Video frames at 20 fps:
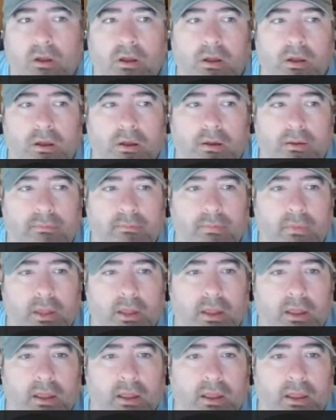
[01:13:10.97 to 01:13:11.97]
And
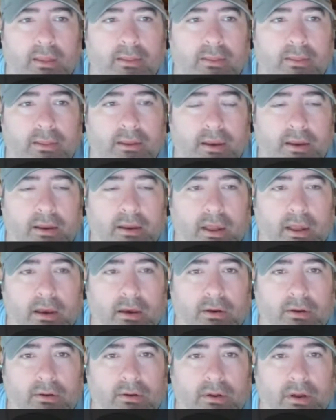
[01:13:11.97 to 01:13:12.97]
then I
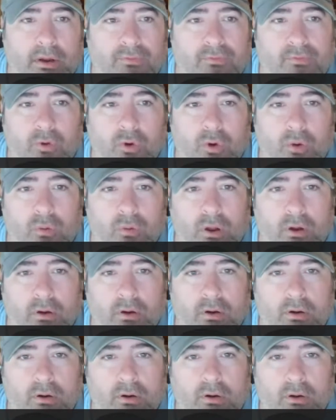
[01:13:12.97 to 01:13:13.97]
got a
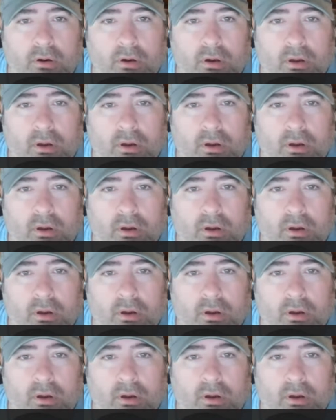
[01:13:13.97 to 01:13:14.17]
4Runner.